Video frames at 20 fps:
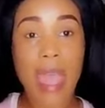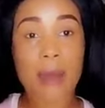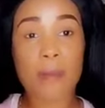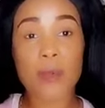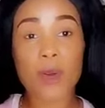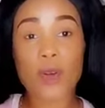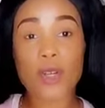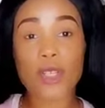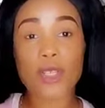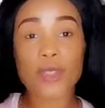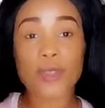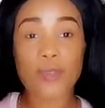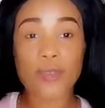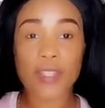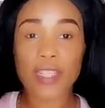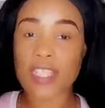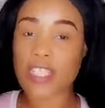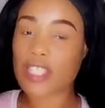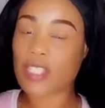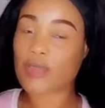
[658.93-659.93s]
I'm going to
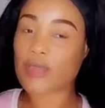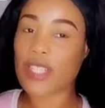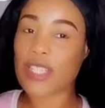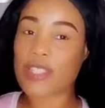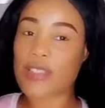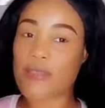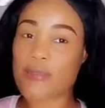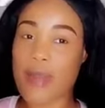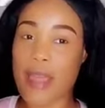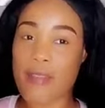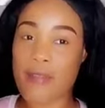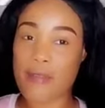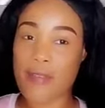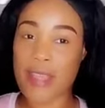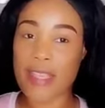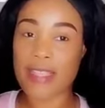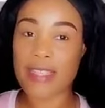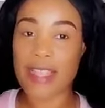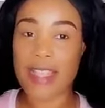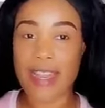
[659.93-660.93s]
finish the rest of my
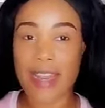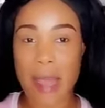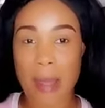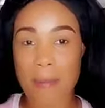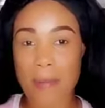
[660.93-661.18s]
face and